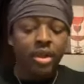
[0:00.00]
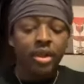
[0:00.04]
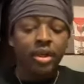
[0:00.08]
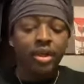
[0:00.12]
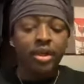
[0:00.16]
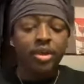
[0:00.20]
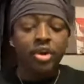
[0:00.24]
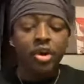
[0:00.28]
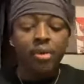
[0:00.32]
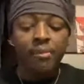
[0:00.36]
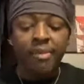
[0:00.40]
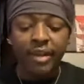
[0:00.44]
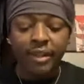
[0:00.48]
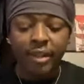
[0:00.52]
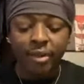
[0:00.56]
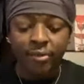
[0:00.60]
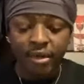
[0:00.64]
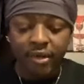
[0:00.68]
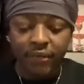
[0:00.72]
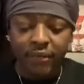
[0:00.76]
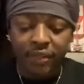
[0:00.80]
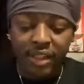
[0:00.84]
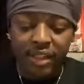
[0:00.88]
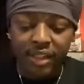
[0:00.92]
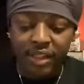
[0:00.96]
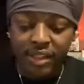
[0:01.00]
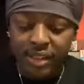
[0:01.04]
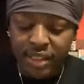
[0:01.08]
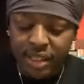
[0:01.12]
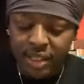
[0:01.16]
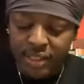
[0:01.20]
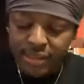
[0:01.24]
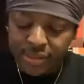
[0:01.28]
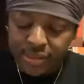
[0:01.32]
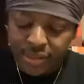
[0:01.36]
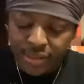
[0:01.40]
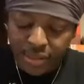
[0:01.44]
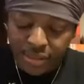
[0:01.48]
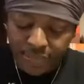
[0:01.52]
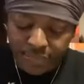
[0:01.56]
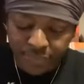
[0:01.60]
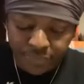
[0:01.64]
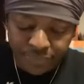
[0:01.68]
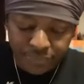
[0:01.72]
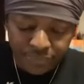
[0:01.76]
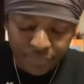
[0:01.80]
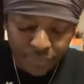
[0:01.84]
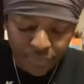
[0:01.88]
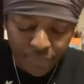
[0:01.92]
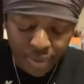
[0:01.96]
And going back to Revelation 19,
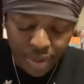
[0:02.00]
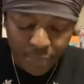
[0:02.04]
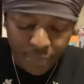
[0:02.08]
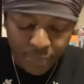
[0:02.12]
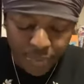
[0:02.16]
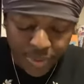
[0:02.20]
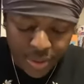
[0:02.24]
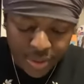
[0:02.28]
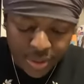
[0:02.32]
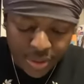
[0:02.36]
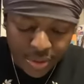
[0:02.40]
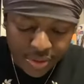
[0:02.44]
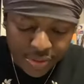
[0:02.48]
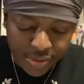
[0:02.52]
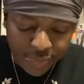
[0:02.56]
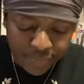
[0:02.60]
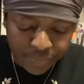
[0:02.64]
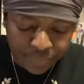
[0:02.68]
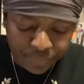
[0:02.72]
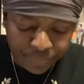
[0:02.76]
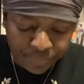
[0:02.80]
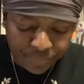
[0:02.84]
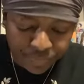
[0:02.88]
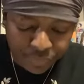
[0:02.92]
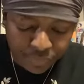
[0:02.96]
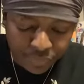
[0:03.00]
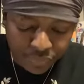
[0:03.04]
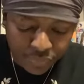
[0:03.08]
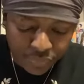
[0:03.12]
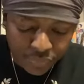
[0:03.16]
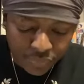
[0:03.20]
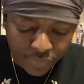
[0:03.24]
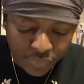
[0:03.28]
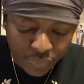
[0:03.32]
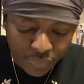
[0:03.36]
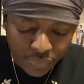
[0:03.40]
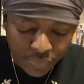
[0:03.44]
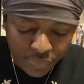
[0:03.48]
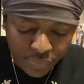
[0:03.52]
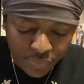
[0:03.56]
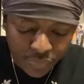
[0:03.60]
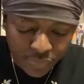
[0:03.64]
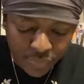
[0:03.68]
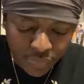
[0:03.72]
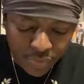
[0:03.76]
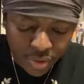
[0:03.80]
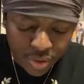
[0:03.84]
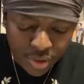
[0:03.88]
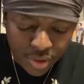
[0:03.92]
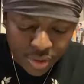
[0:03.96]
it reads,
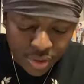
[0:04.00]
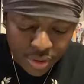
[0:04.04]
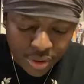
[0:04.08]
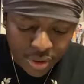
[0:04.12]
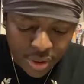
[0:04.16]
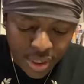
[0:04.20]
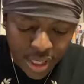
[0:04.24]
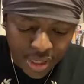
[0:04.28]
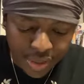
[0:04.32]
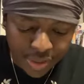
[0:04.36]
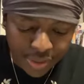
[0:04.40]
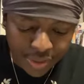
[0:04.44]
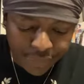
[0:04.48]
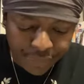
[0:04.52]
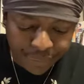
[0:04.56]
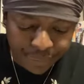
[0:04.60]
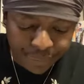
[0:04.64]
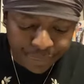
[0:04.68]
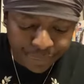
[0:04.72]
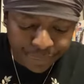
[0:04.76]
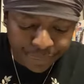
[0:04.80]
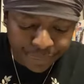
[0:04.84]
Shalakia.